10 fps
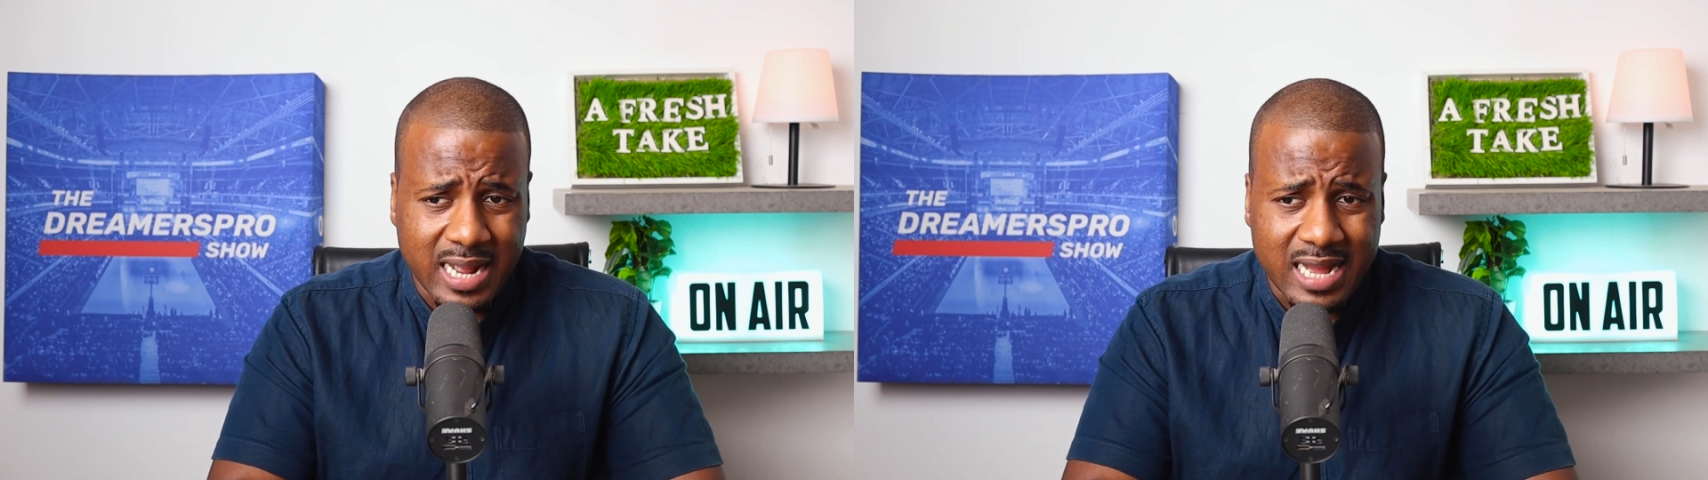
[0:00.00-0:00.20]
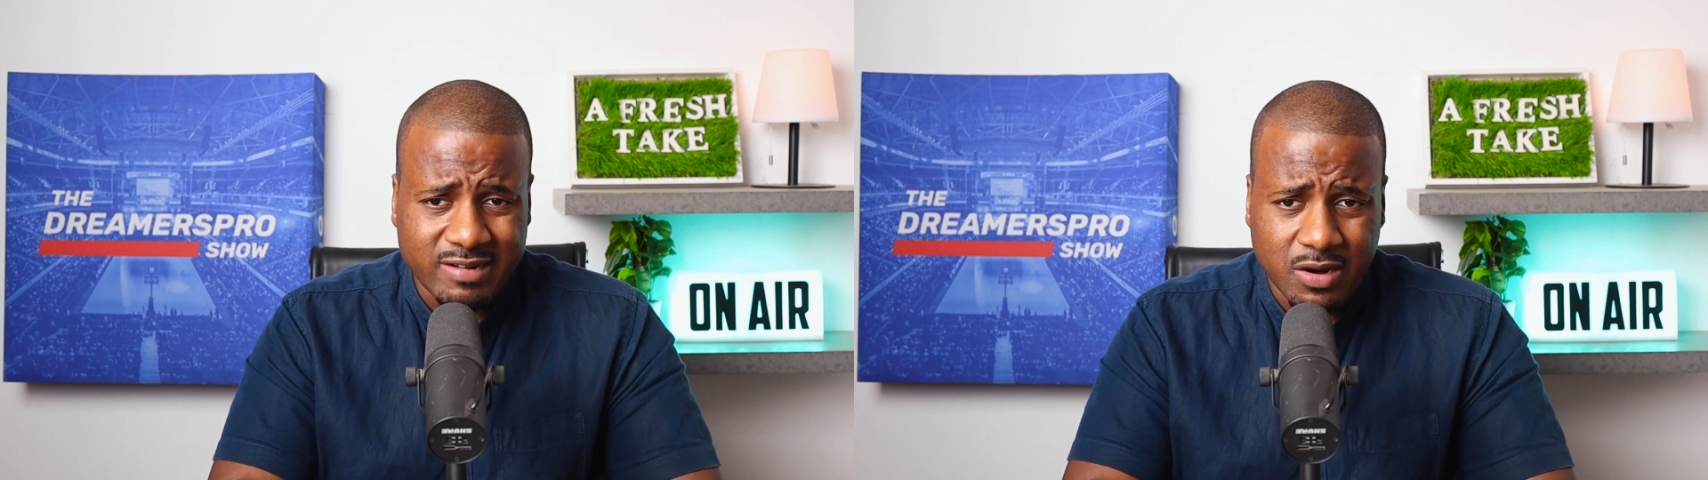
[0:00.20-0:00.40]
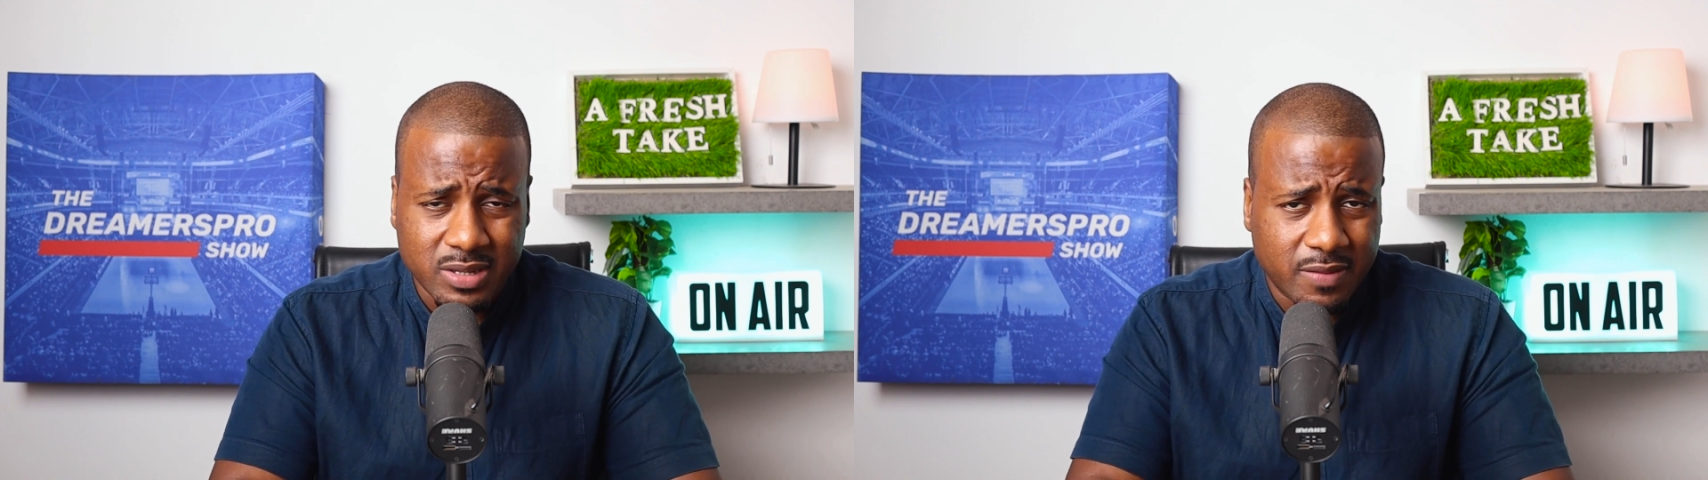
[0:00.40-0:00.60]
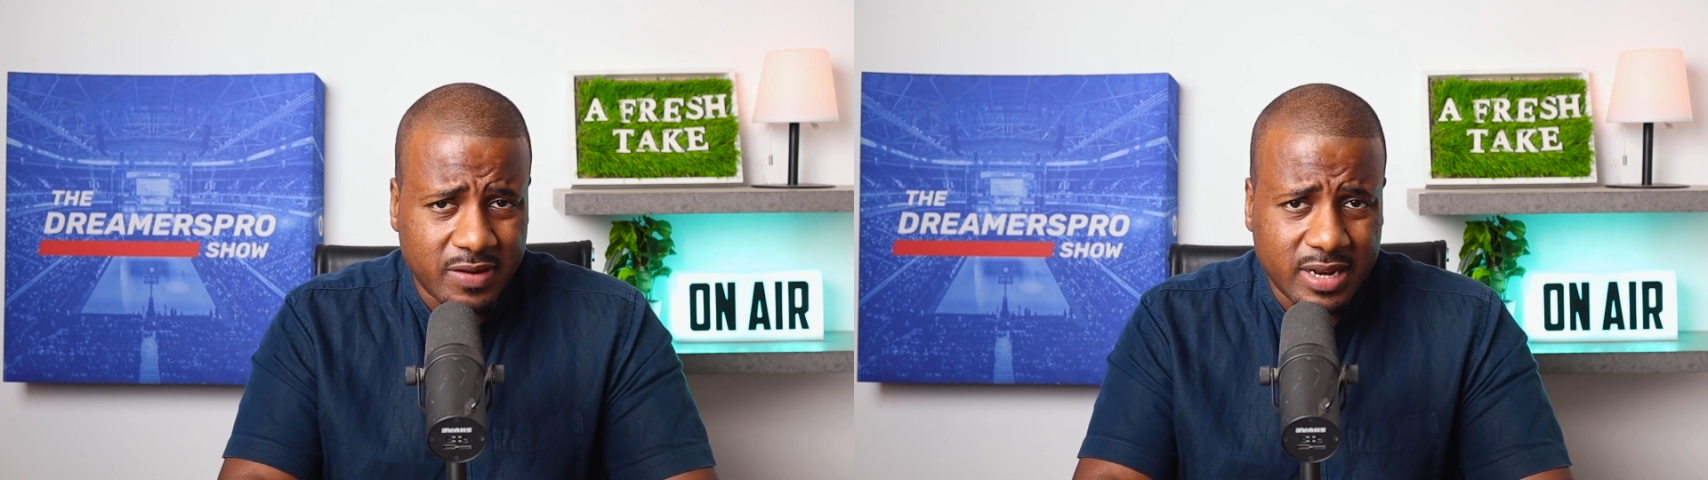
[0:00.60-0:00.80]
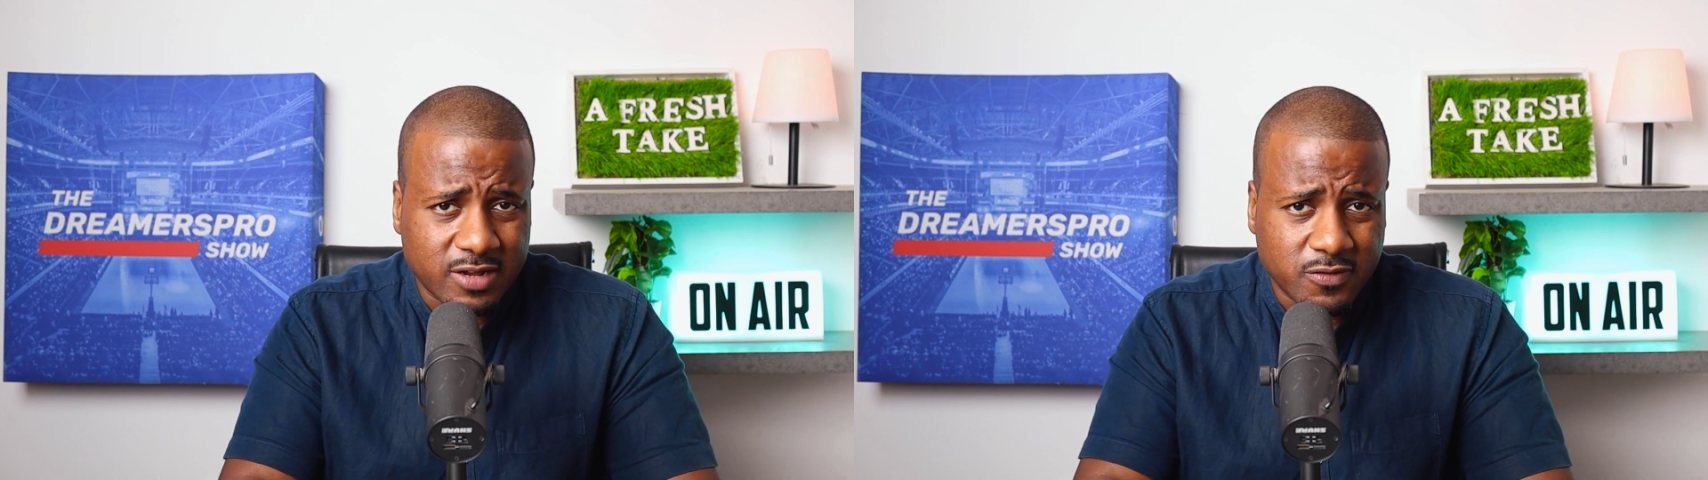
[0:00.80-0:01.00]
contract with them
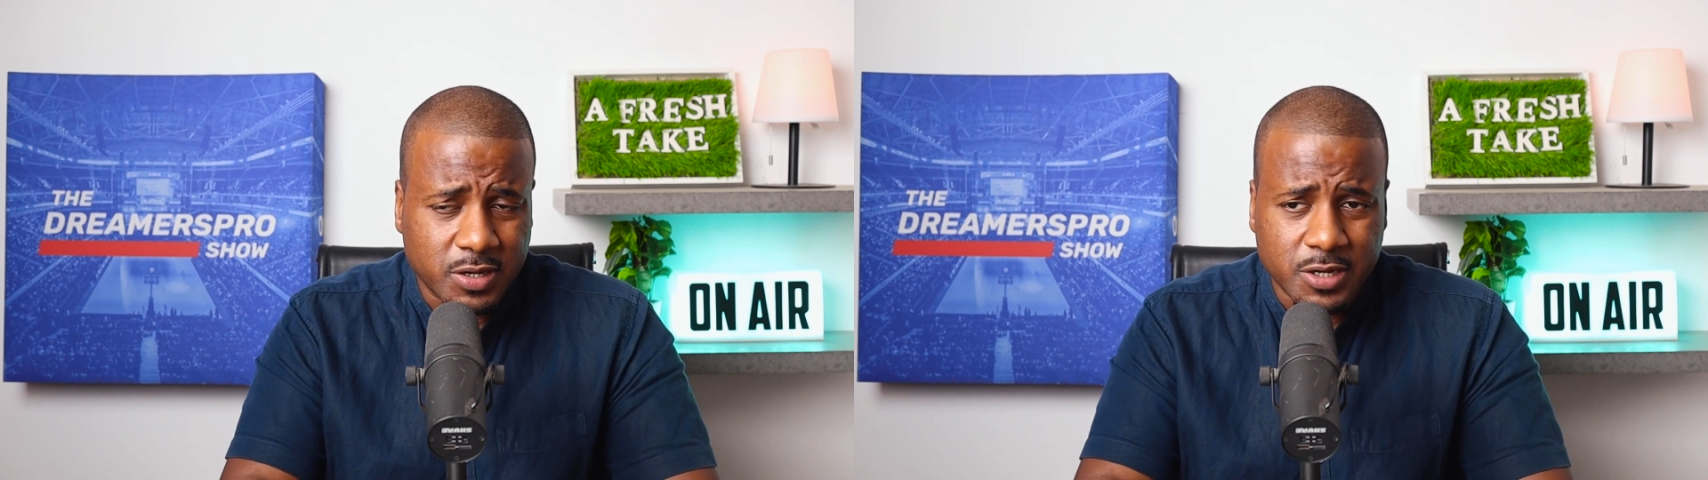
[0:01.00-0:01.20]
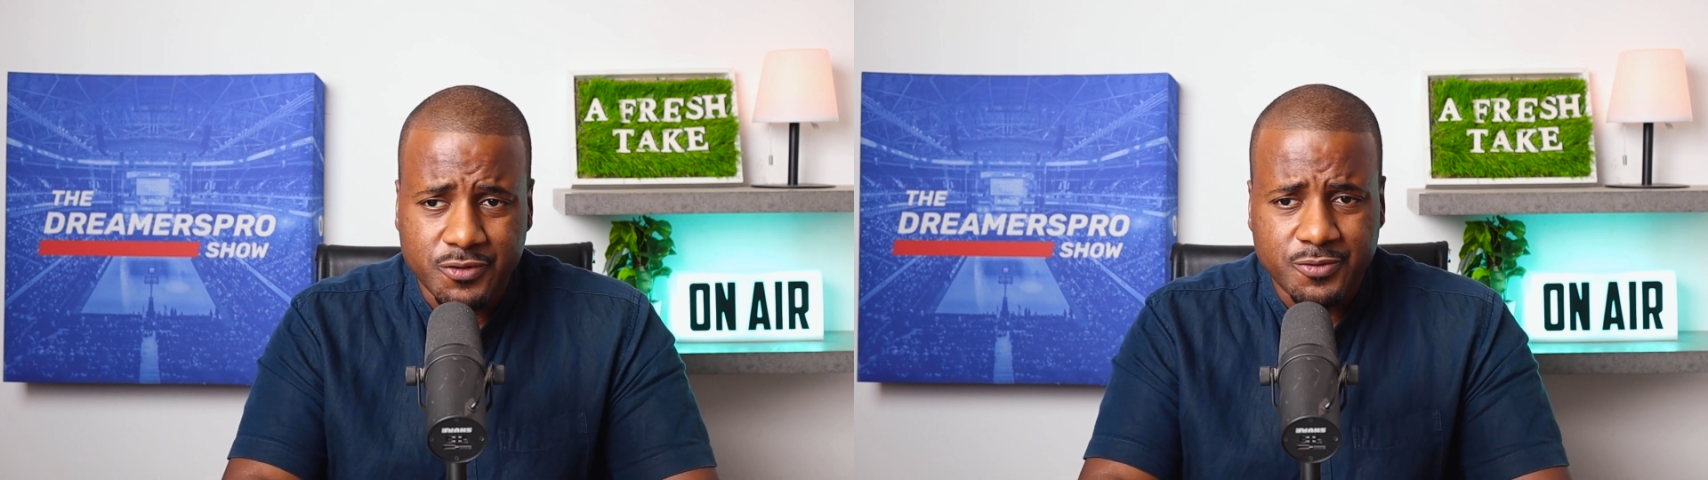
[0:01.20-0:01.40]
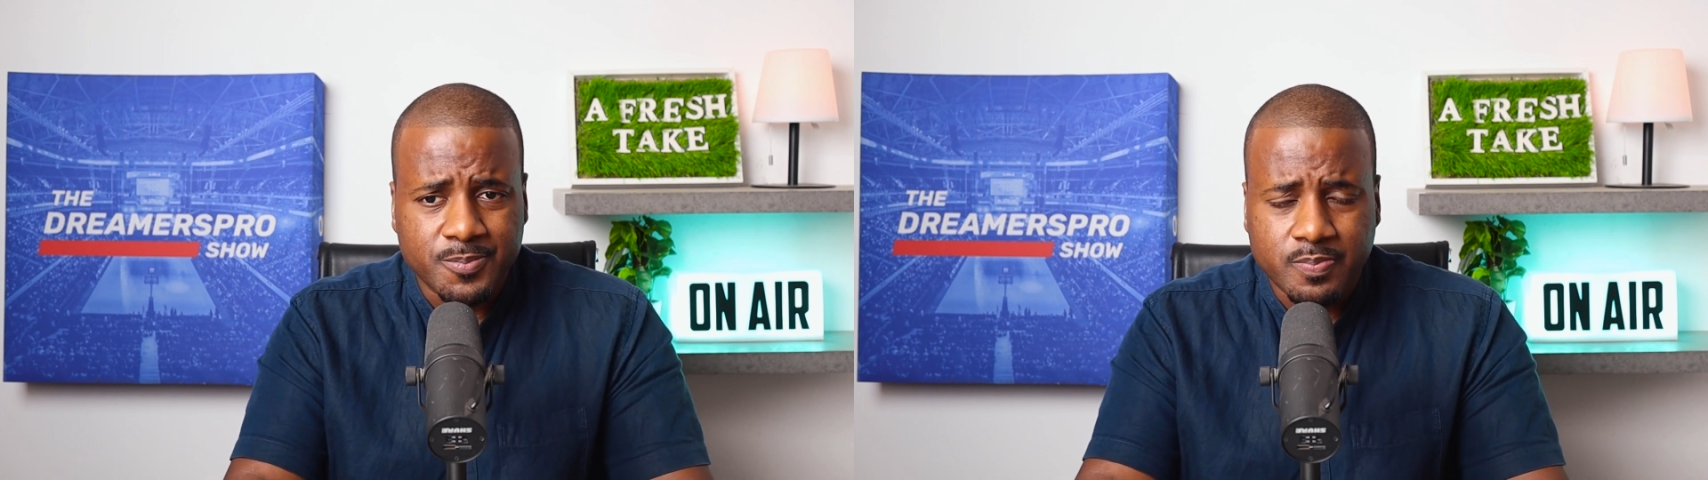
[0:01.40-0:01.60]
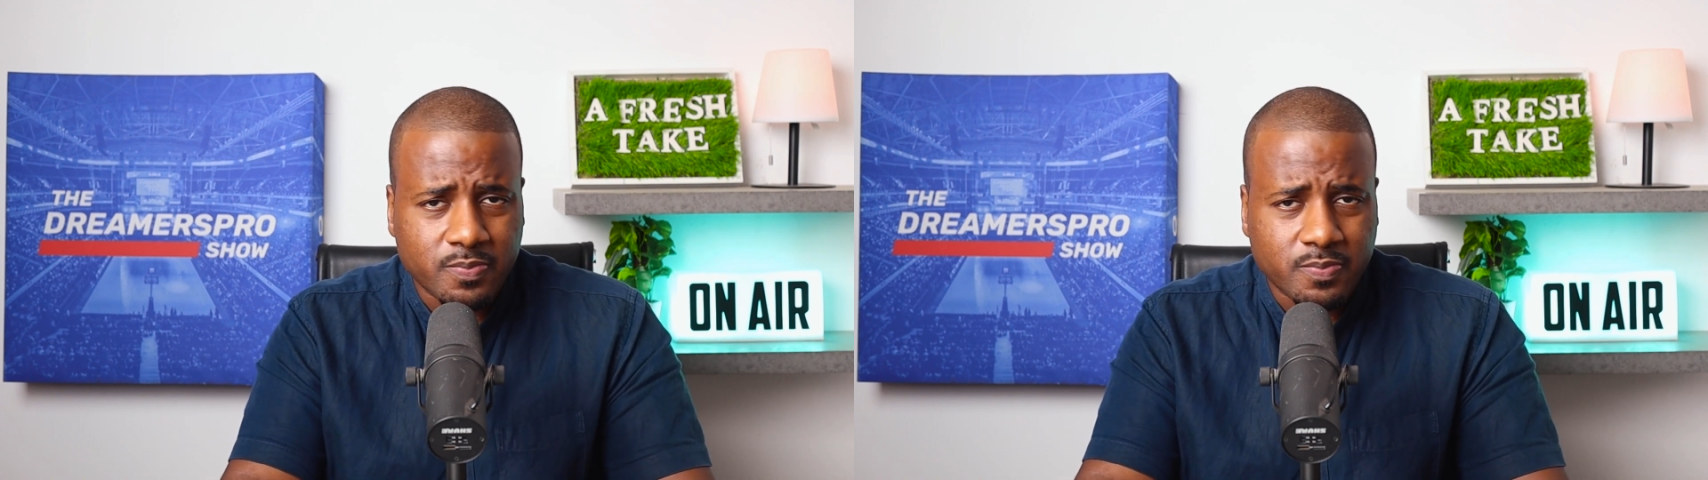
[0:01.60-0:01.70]
for the next few years.